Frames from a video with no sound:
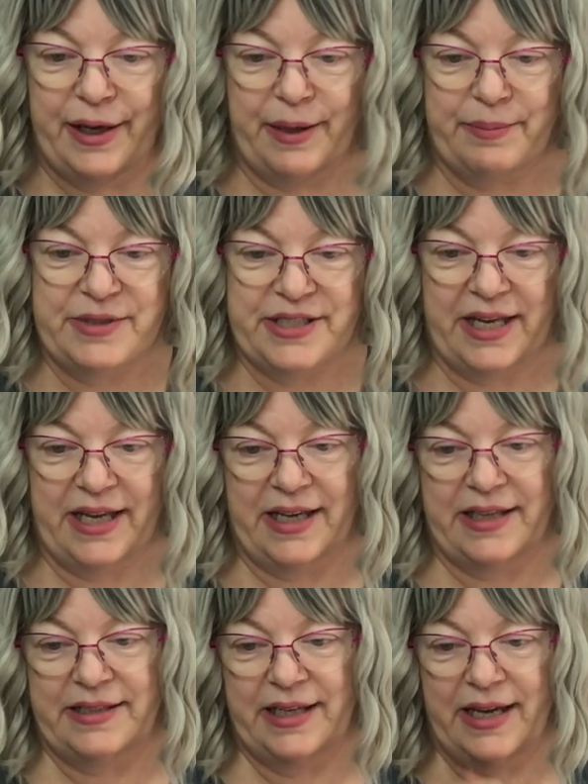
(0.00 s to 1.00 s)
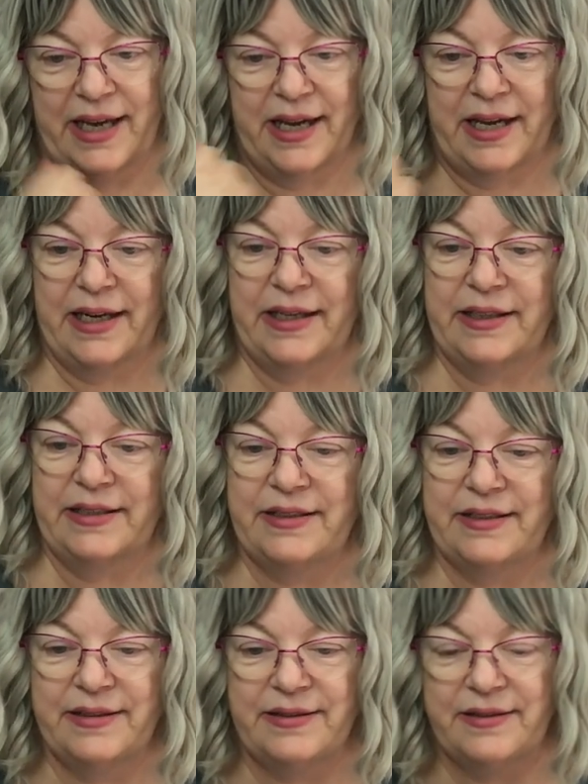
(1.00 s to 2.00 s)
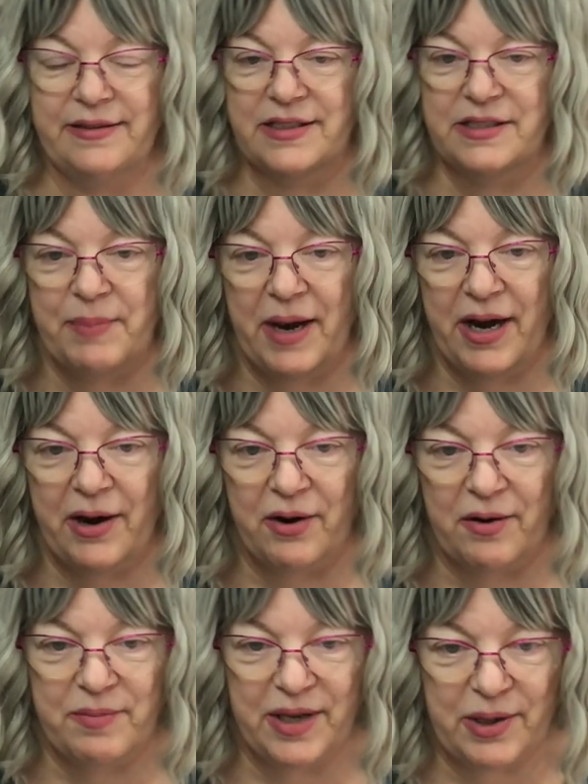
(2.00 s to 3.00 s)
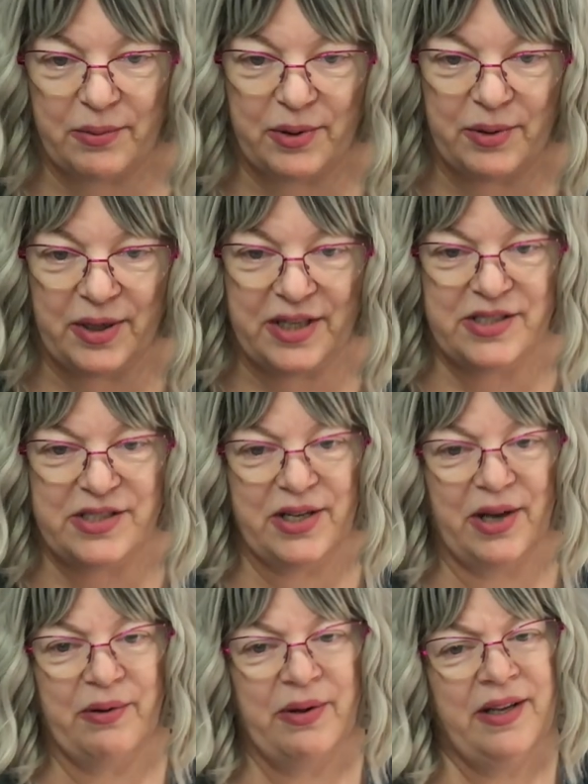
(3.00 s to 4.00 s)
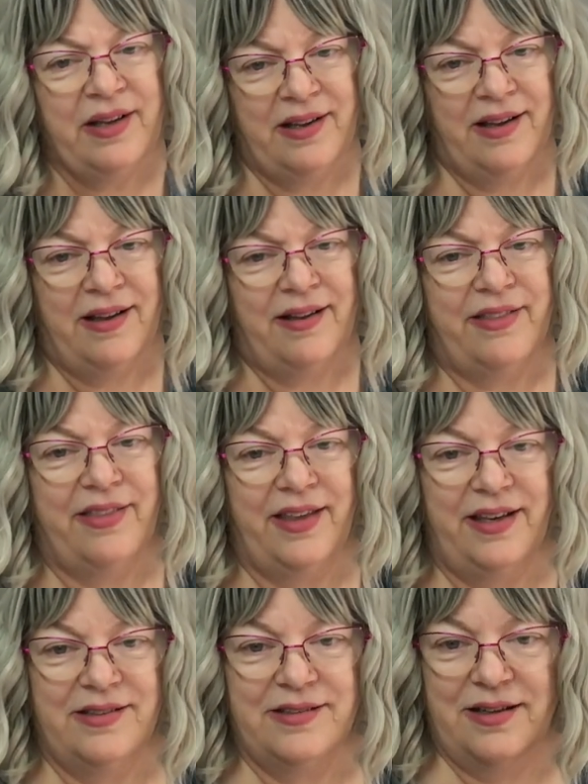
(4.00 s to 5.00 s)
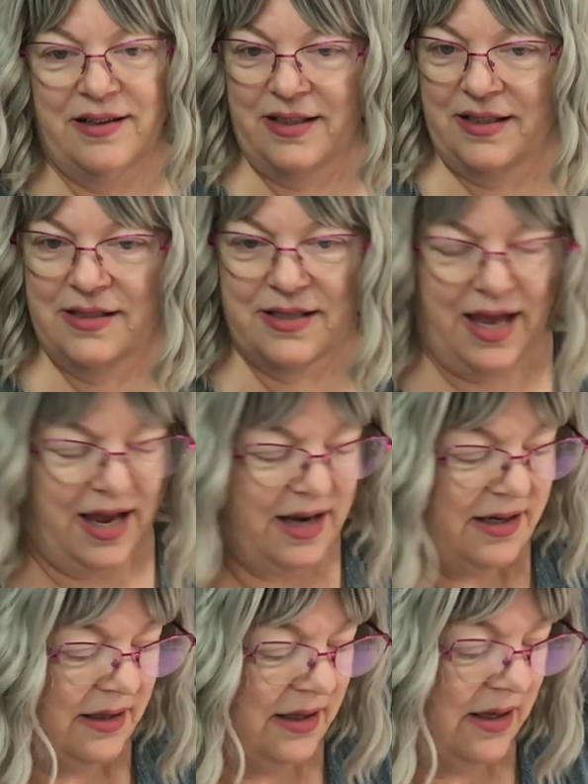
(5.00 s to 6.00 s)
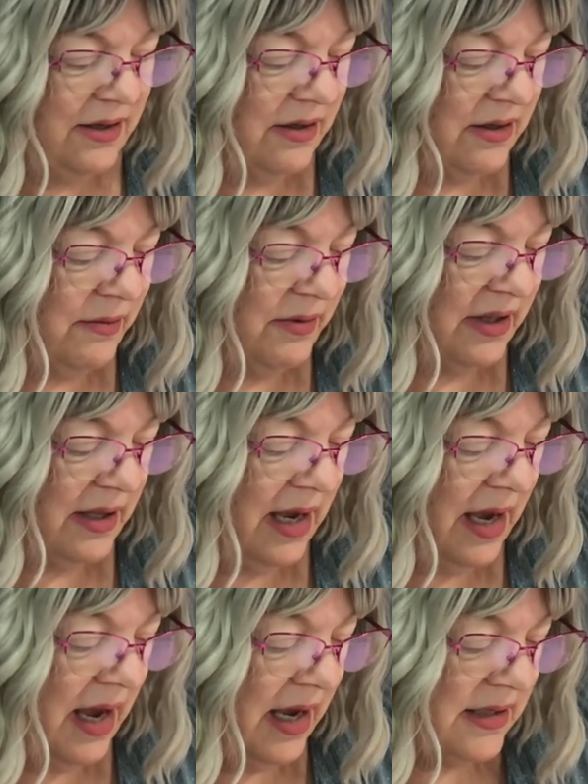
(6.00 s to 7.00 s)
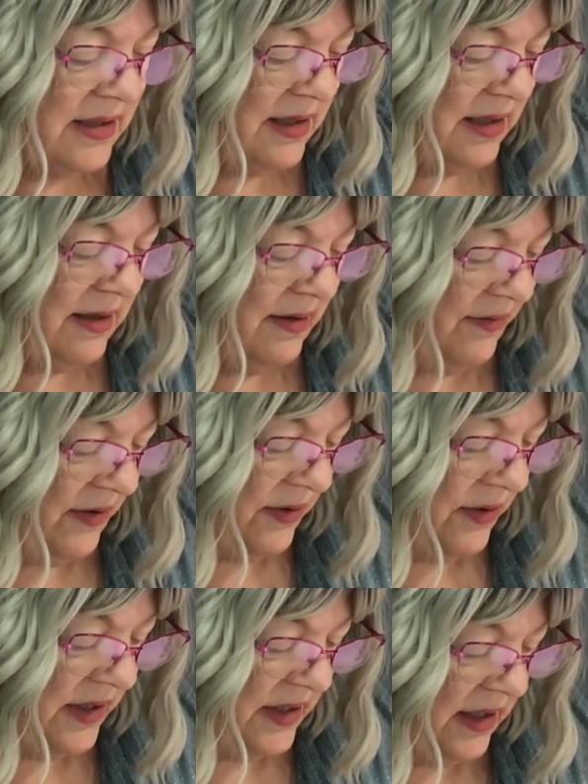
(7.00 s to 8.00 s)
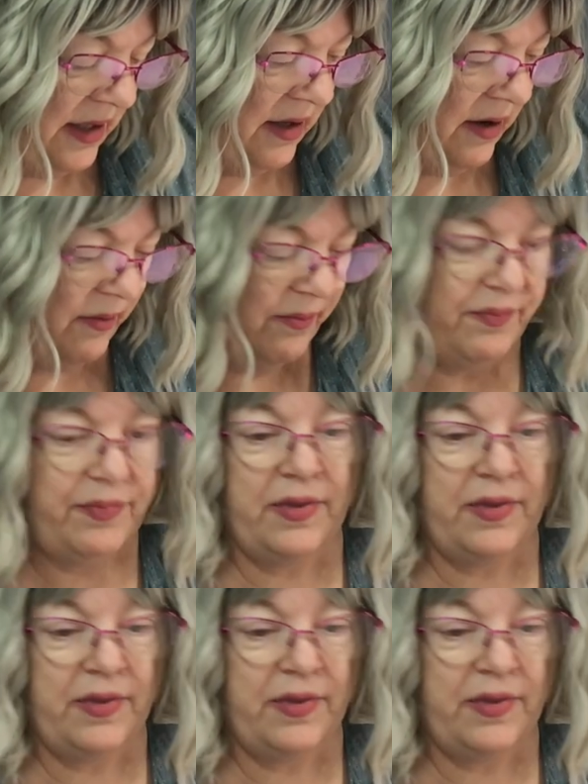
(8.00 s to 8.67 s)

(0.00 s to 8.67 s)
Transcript: upset and despair and being worried. So things aren't exactly cooking with gas for Kristi Noem.